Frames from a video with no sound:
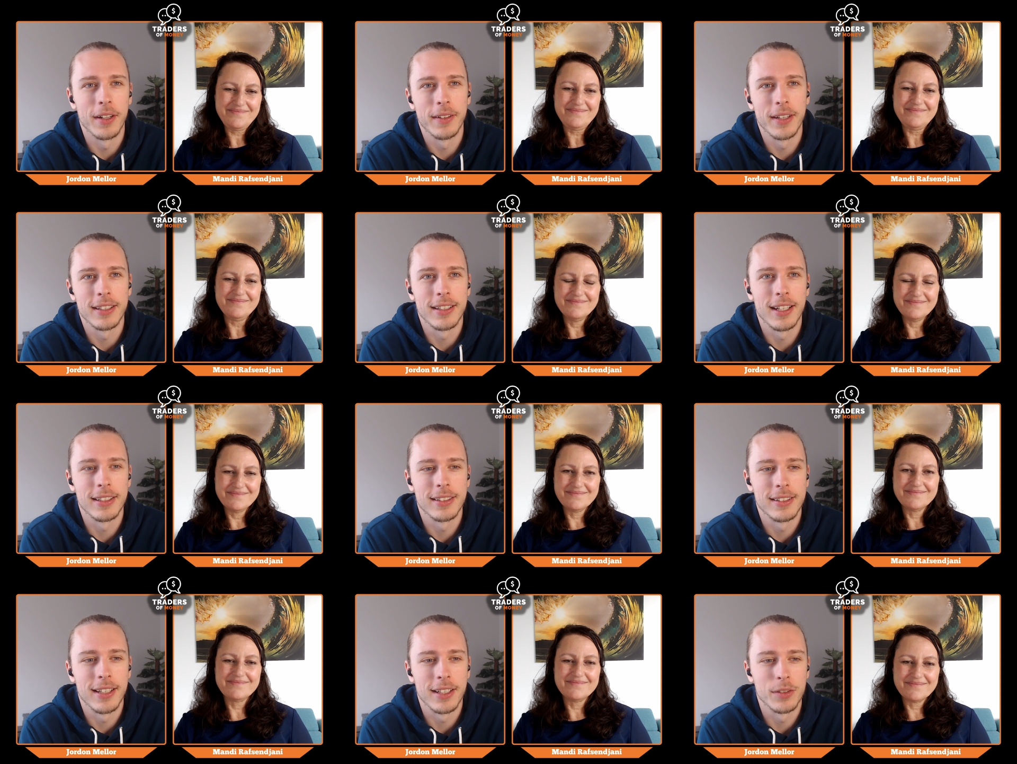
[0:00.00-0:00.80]
Speaker 1: no, that
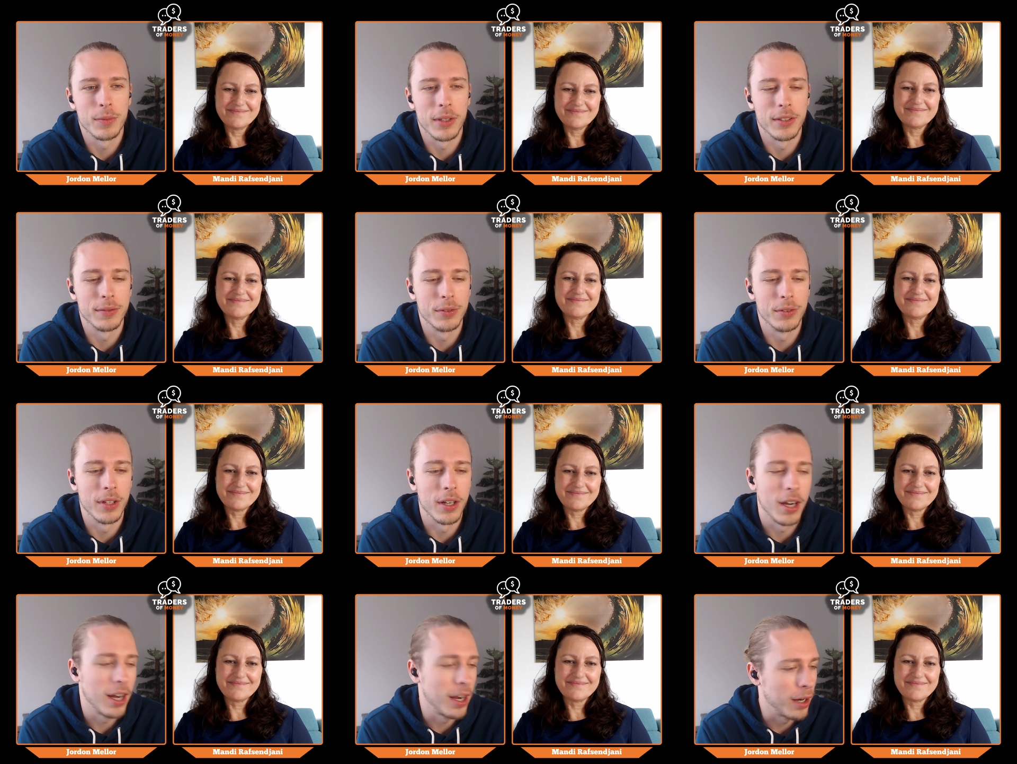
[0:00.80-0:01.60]
that's that's wonderful
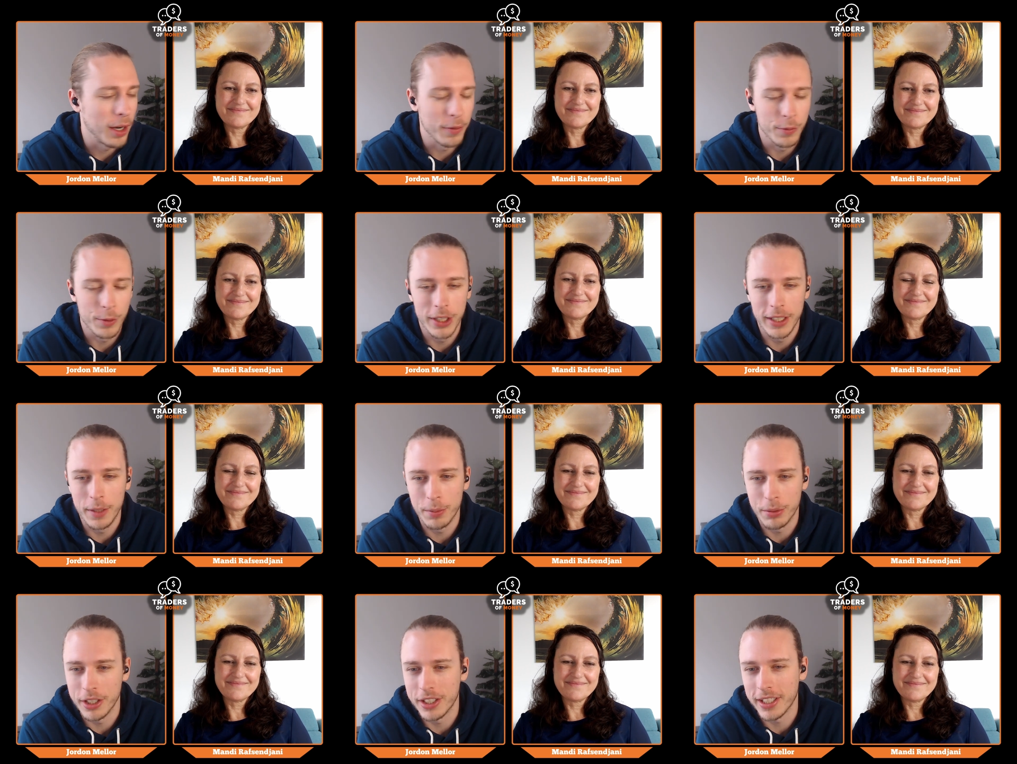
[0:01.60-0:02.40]
though. I, I really
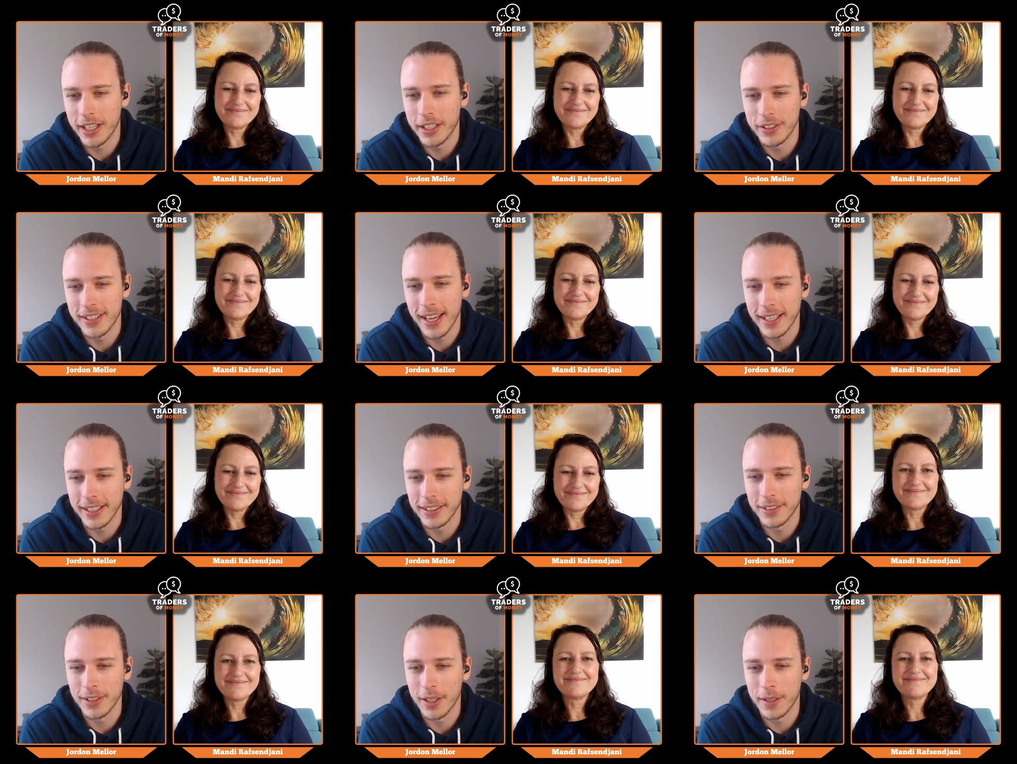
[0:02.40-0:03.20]
appreciate you
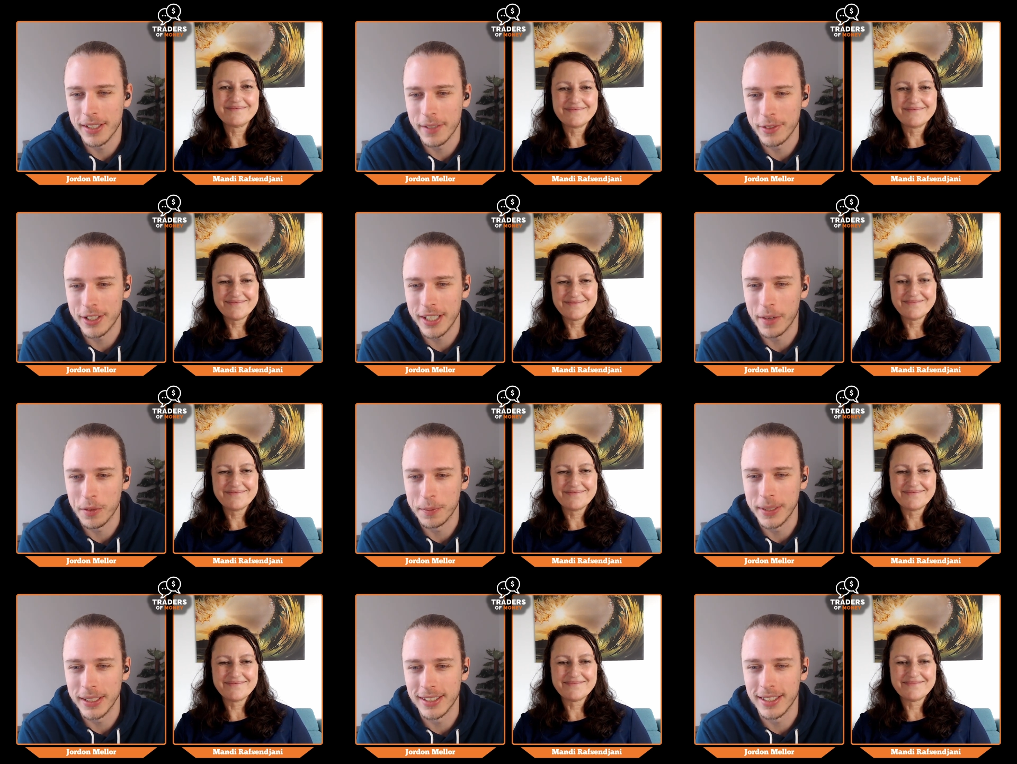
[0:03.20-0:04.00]
taking the time to have a chat
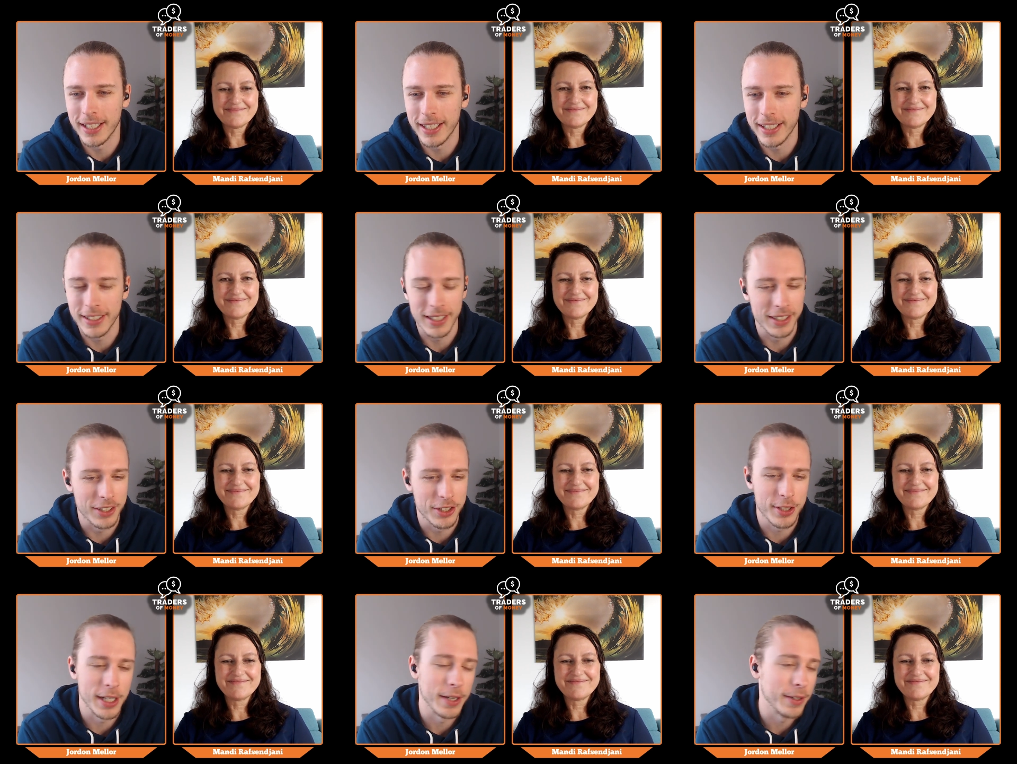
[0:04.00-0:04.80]
with me today and,
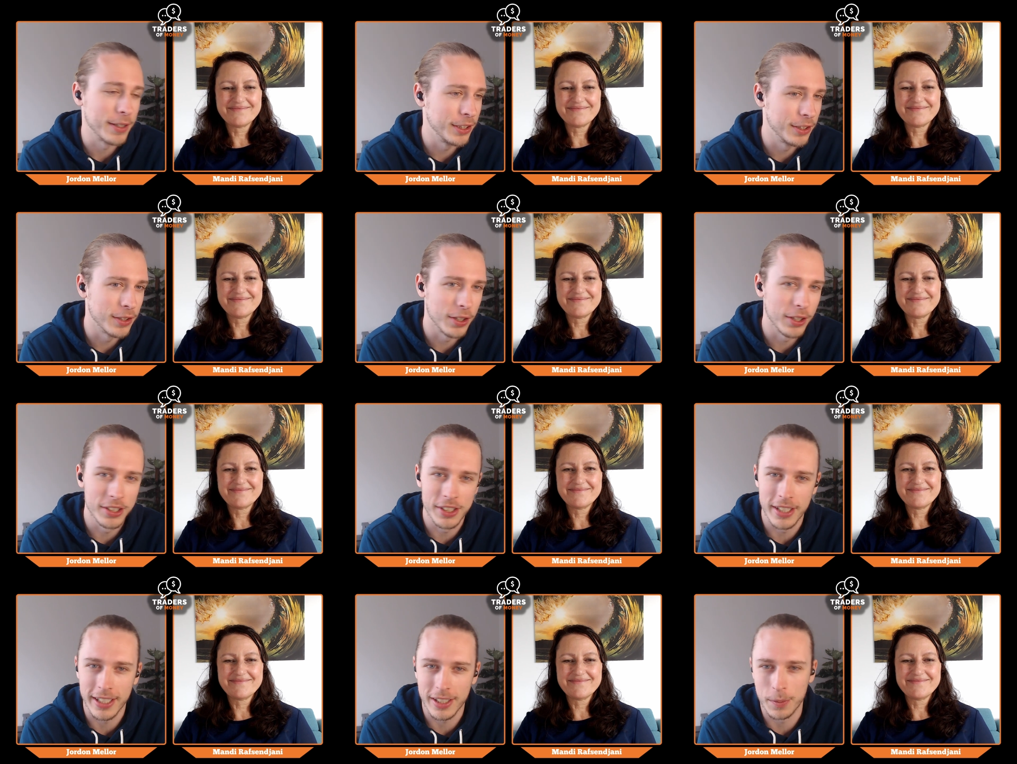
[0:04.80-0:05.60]
and sharing your
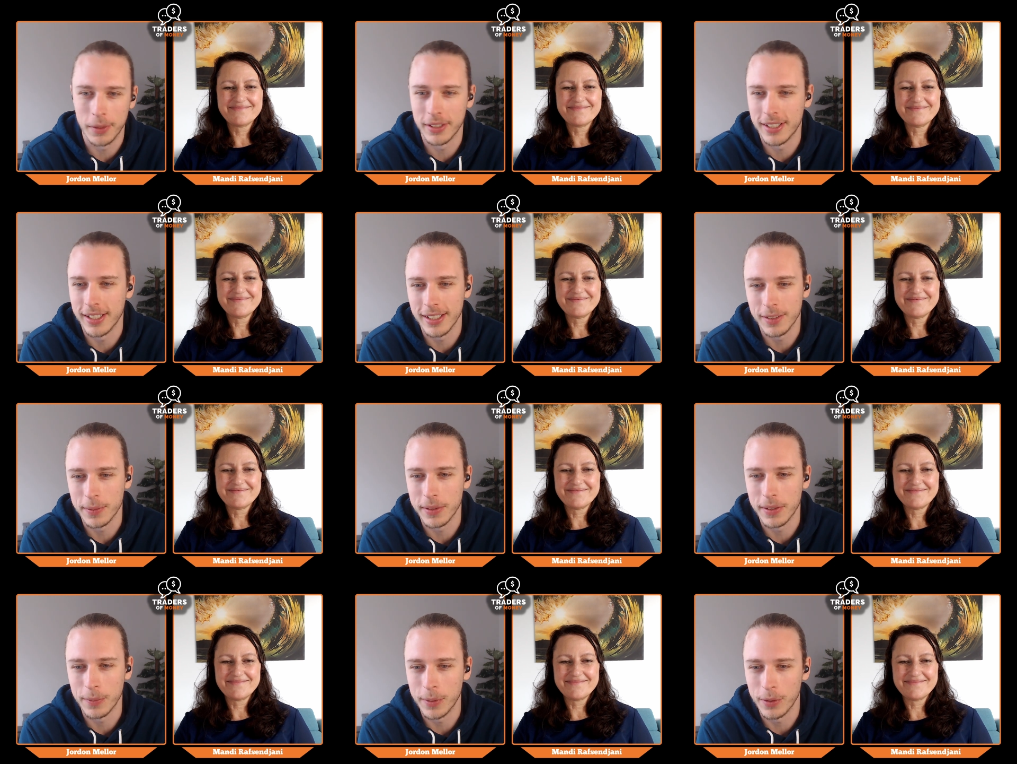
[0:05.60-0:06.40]
knowledge and expertise
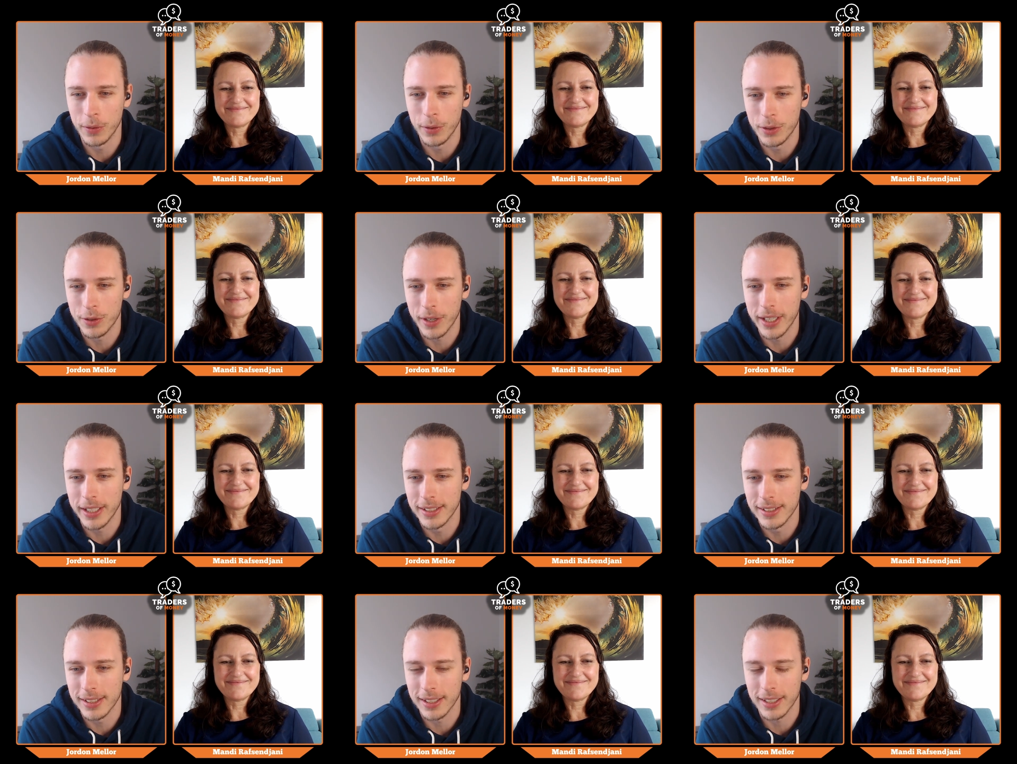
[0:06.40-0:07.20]
with with all the
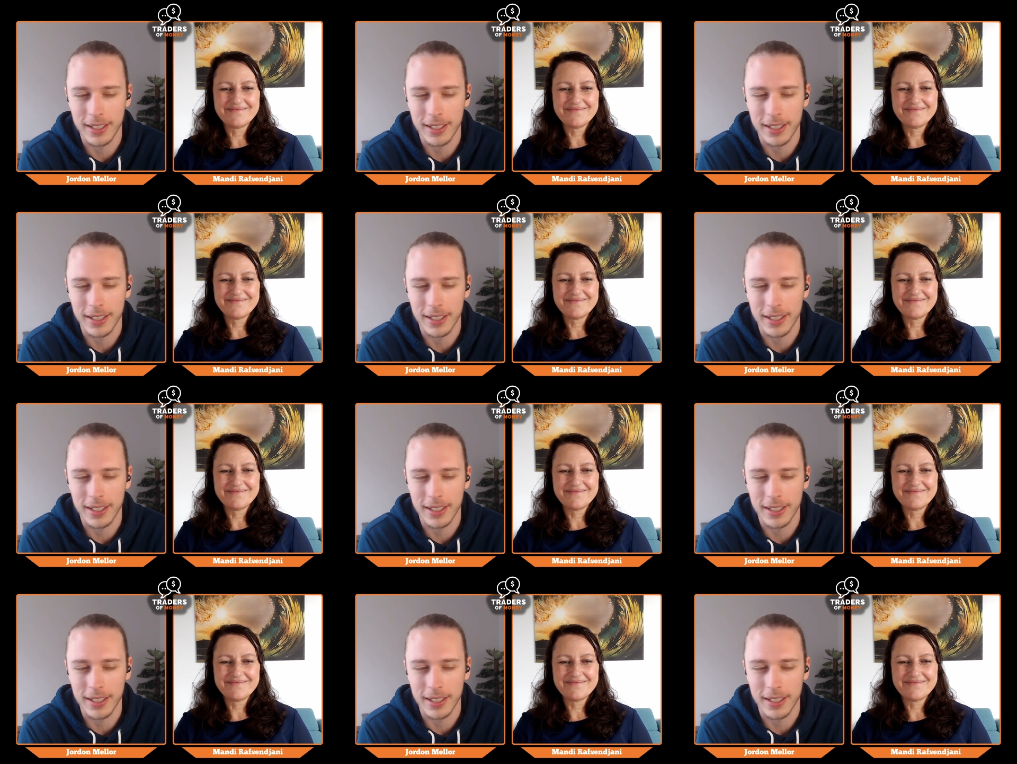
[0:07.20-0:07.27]
traders.